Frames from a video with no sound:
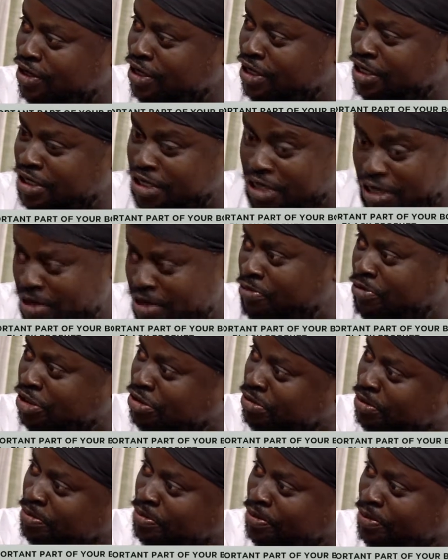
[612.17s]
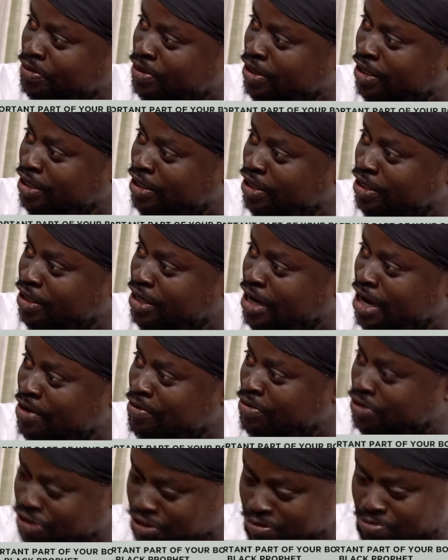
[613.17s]
And they were the rich people, and I
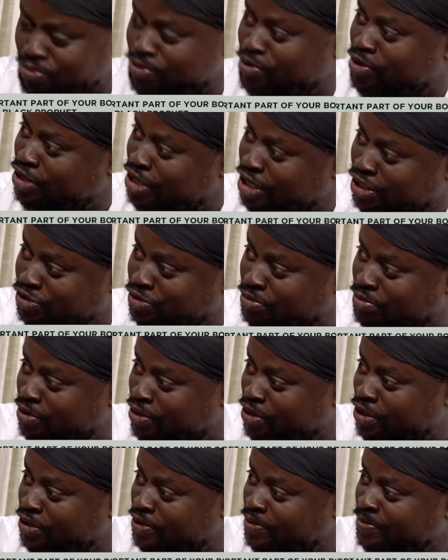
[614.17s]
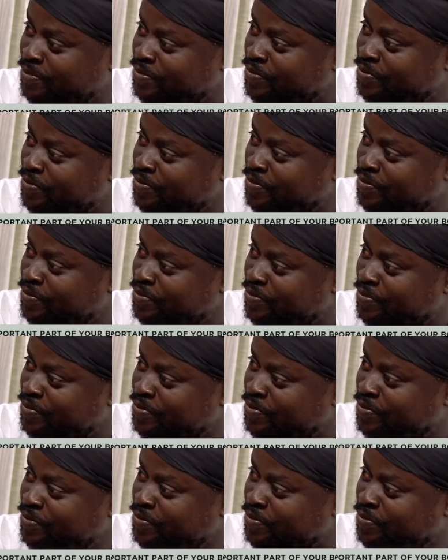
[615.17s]
was the poor ghetto boy
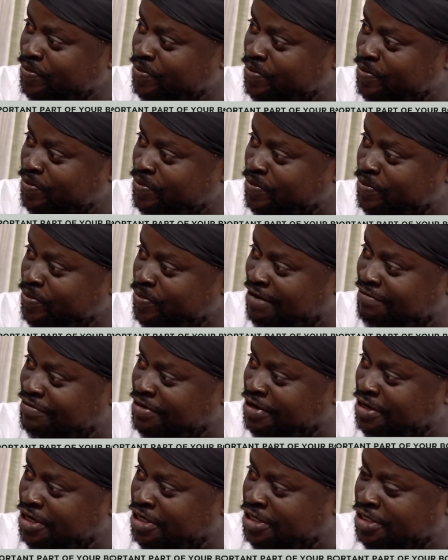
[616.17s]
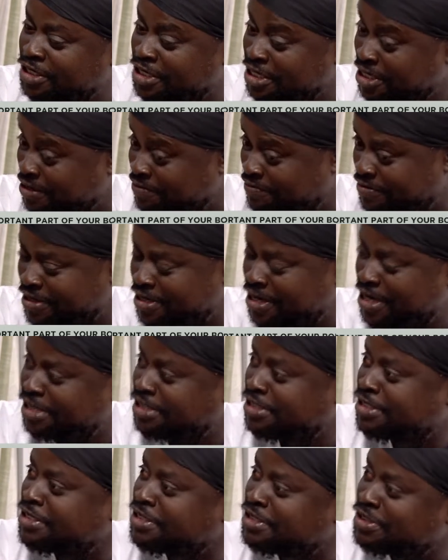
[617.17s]
who didn't have anything, living
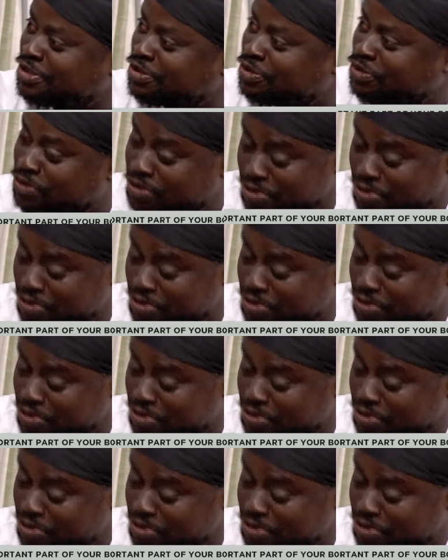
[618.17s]
next to